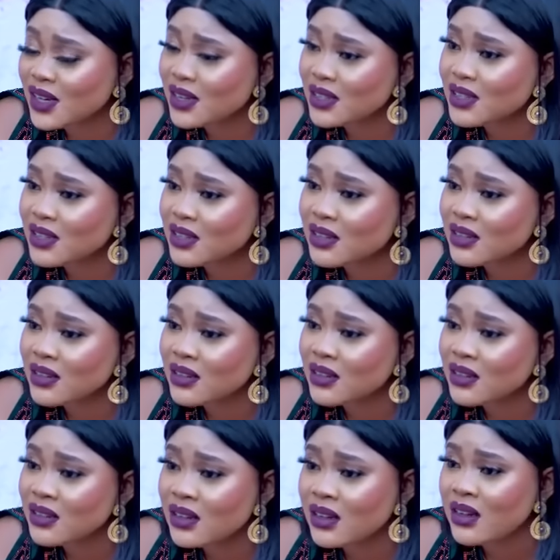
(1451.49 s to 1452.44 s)
Good.
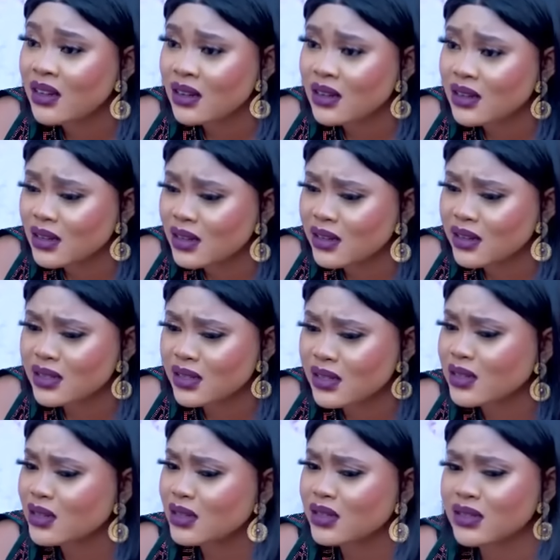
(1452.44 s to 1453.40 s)

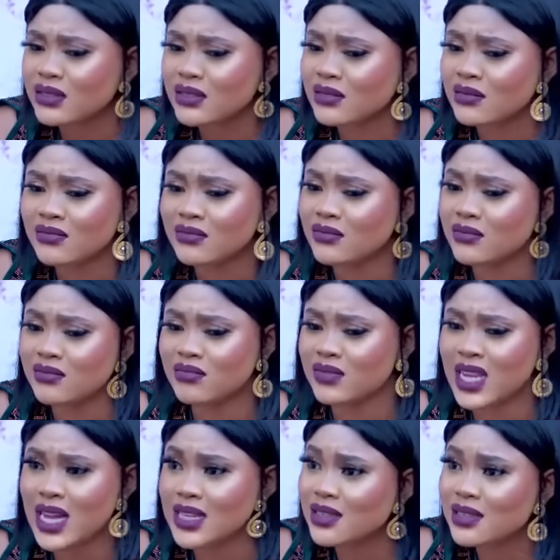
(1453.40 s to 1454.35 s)
Good.
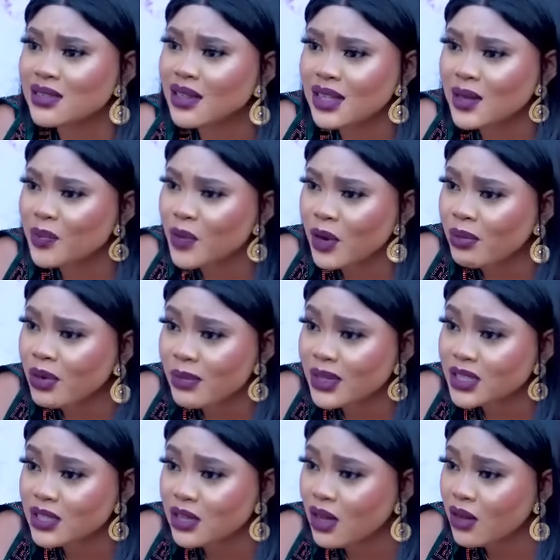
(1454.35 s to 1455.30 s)
That is not a
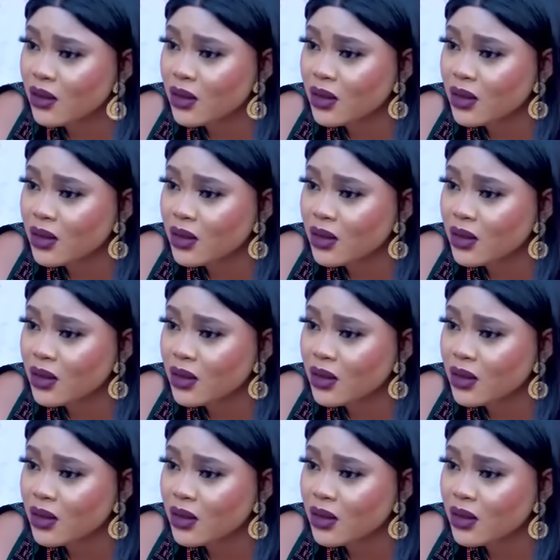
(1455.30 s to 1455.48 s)
problem at